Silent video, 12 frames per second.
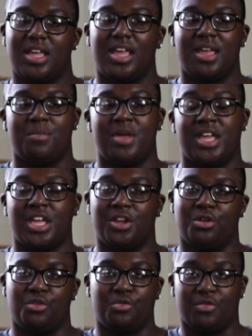and making
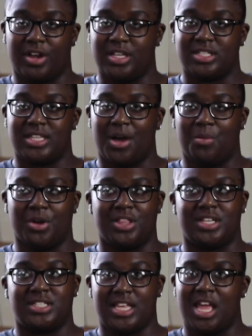new friends that were
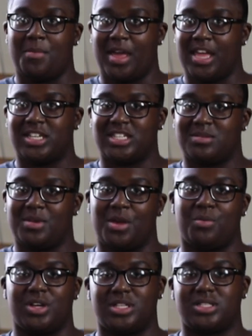the same age as me
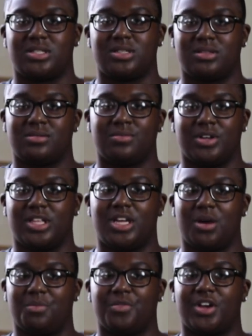was really
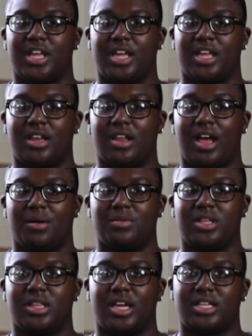comforting, and I
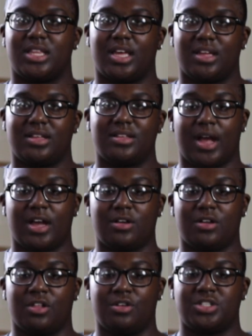really liked that. My
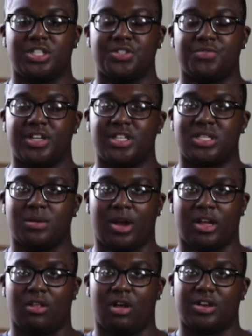closest friends and
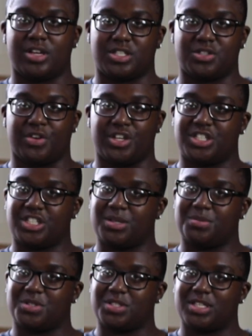my longest
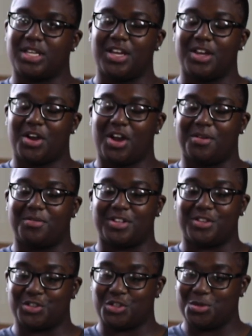friendships are
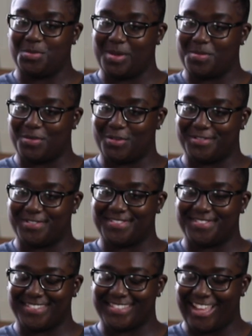with 2 people
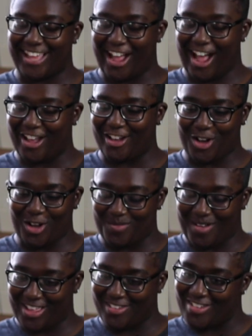that I call
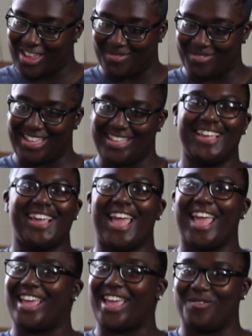my family,
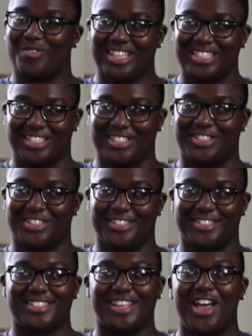aka my
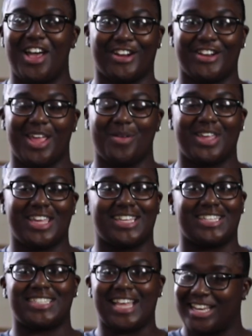sisters. Her name
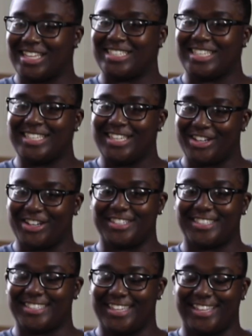is Dynasty
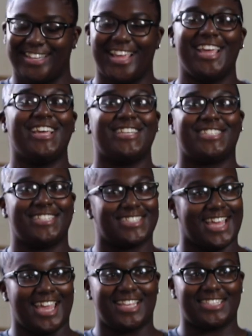Dickerson. She's
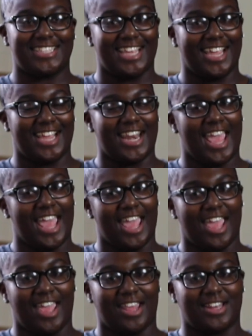18
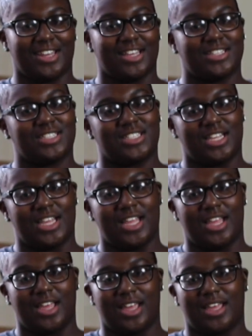and
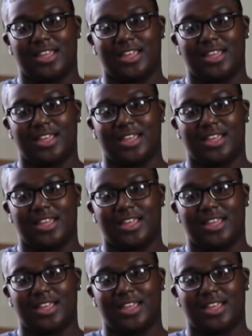she